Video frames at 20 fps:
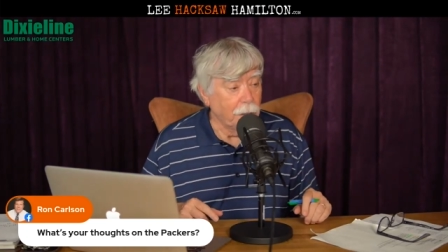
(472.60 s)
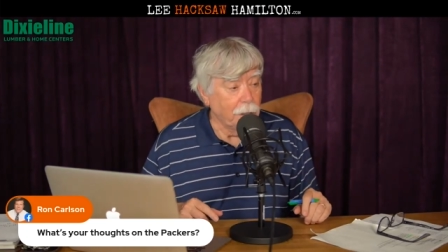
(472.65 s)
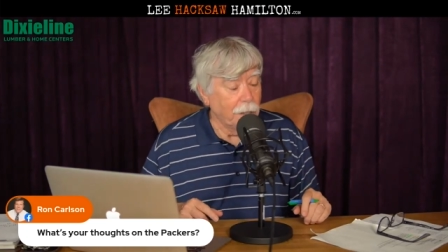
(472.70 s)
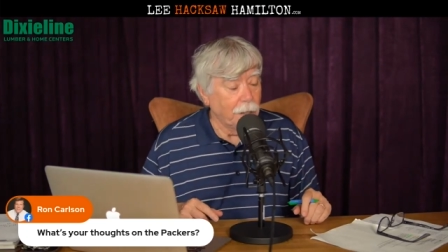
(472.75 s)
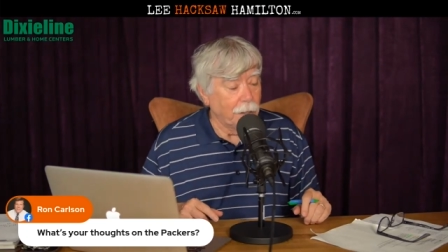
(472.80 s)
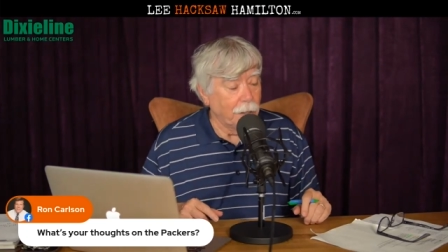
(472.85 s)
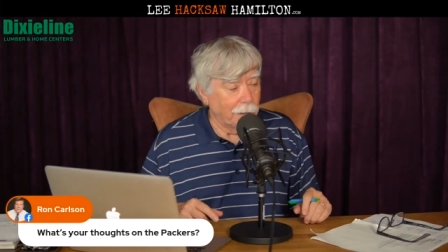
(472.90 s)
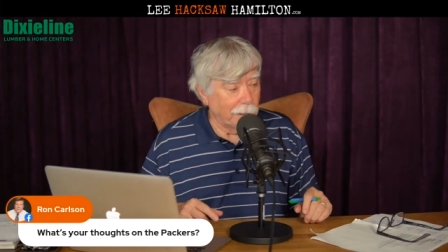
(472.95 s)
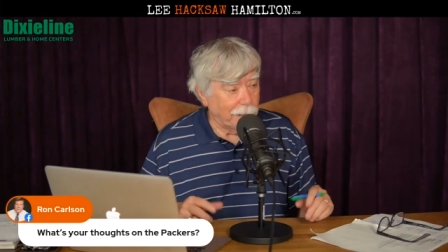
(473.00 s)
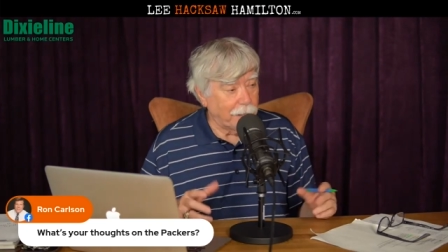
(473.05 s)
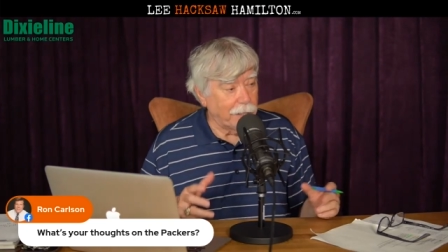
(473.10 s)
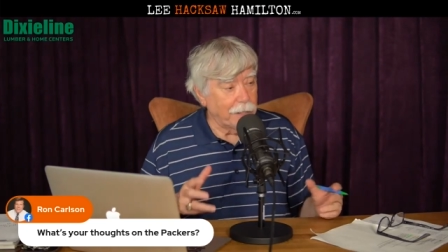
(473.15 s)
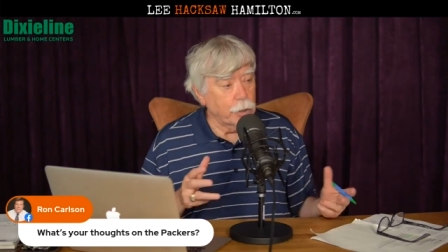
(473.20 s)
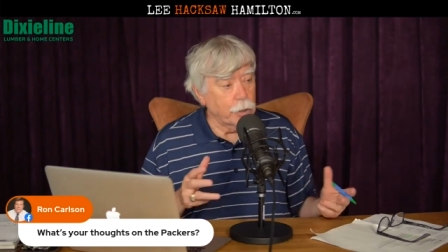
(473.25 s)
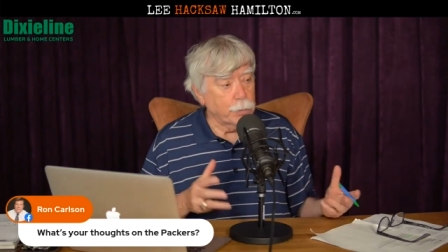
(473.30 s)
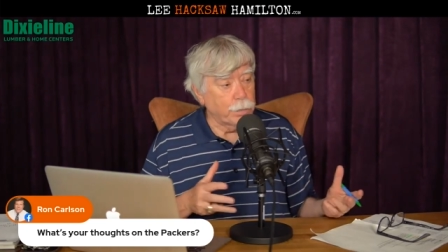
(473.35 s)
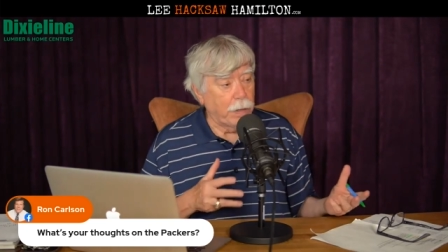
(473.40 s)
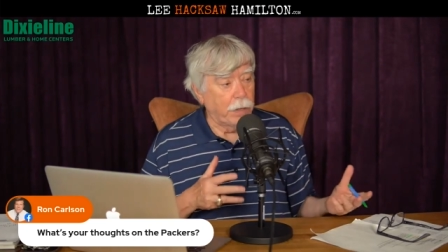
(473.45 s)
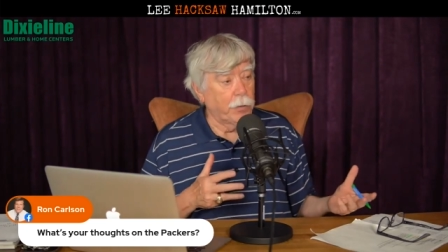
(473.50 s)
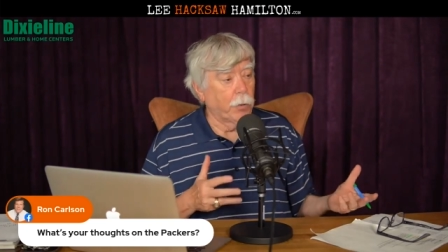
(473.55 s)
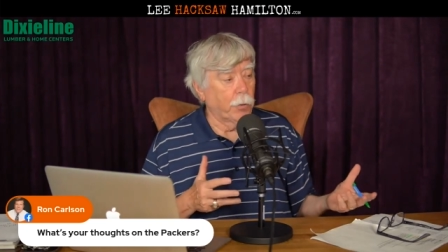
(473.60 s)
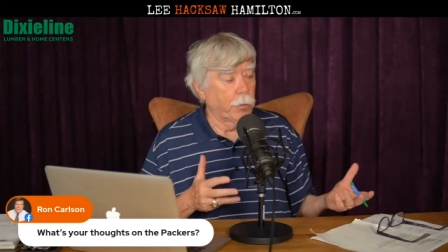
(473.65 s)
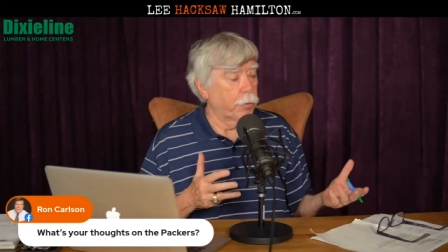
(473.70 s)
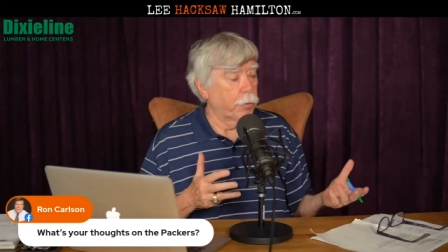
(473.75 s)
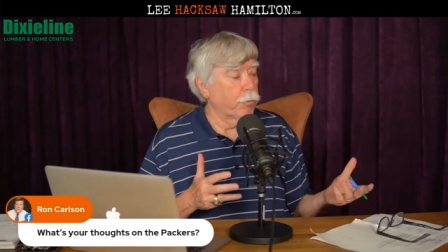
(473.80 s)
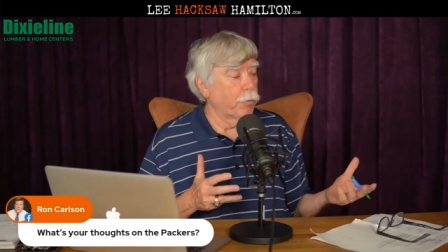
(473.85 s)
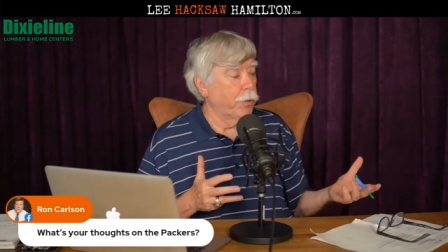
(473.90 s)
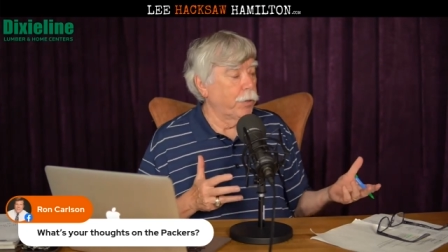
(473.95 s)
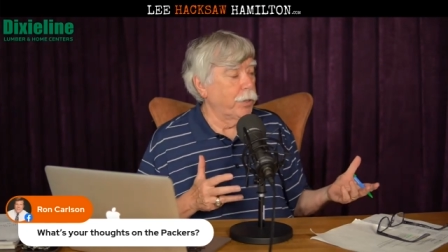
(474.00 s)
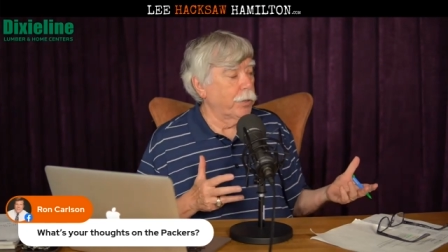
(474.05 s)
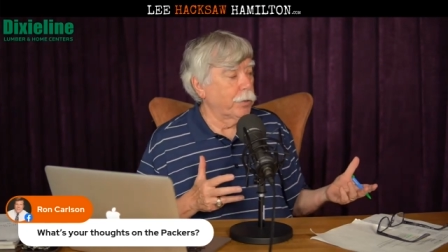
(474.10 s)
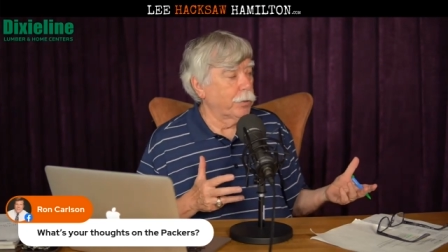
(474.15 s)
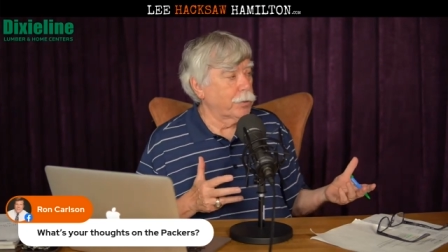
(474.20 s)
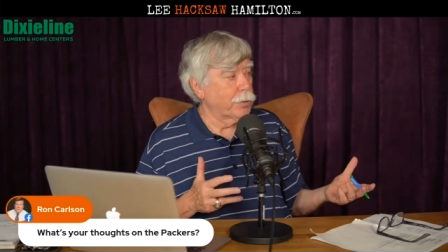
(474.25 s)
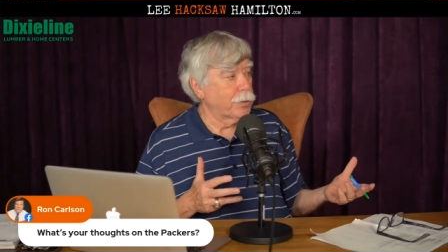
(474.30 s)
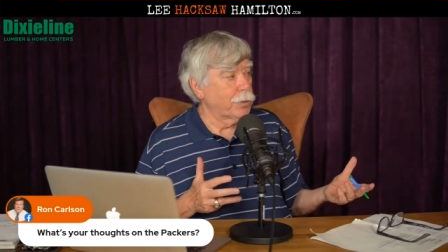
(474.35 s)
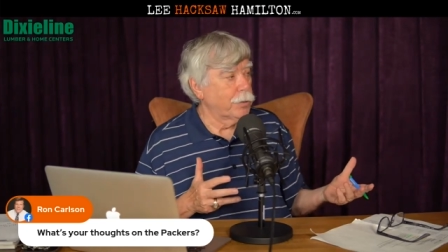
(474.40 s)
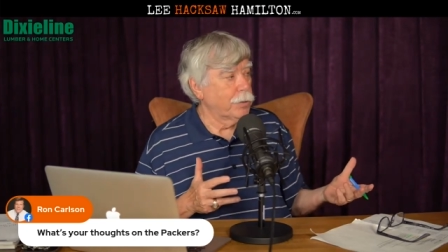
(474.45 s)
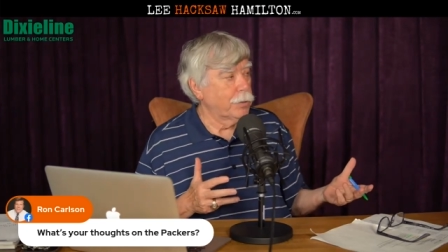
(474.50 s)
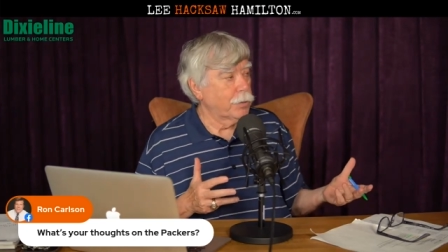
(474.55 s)
the kid's been there three
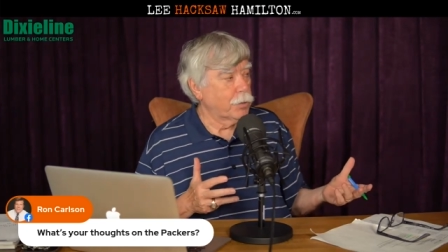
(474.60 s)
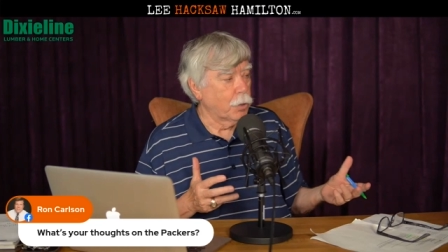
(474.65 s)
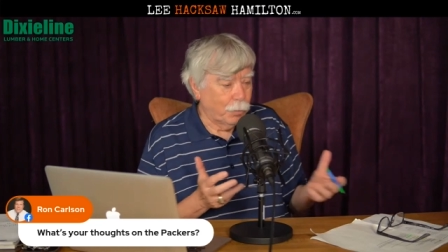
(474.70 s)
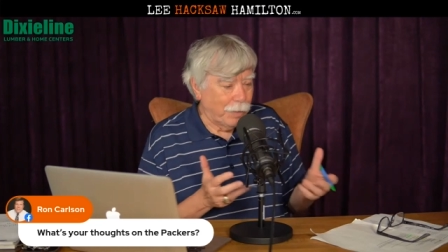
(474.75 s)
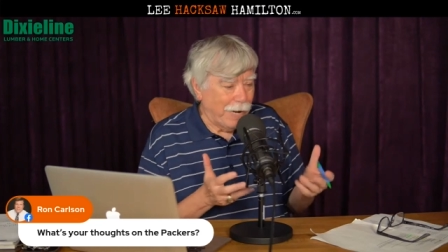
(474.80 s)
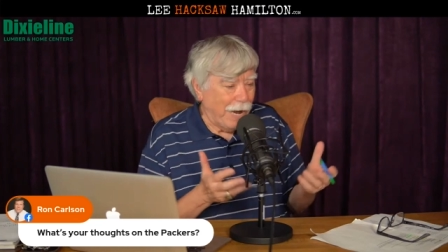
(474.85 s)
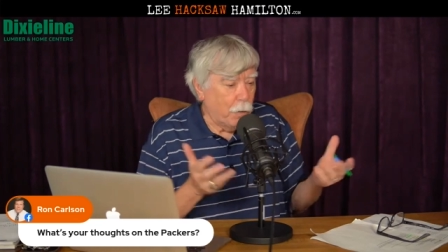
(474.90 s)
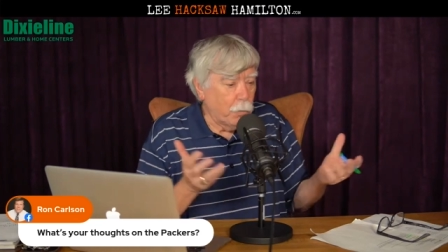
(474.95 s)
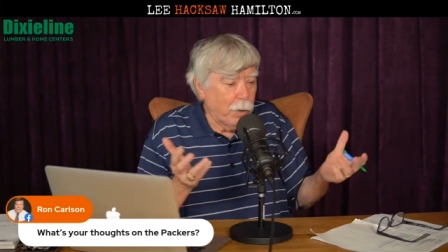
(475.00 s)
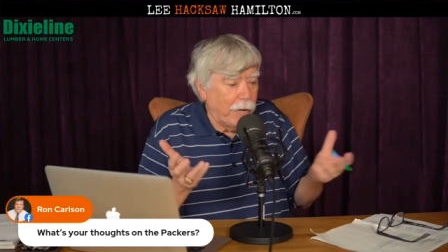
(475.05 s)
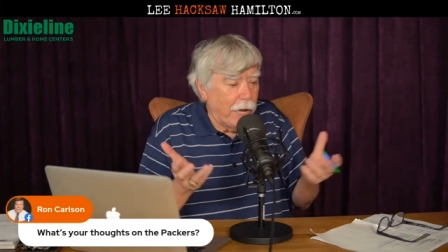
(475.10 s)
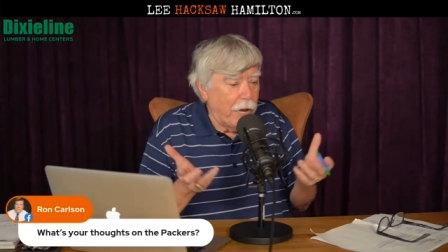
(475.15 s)
years. So now we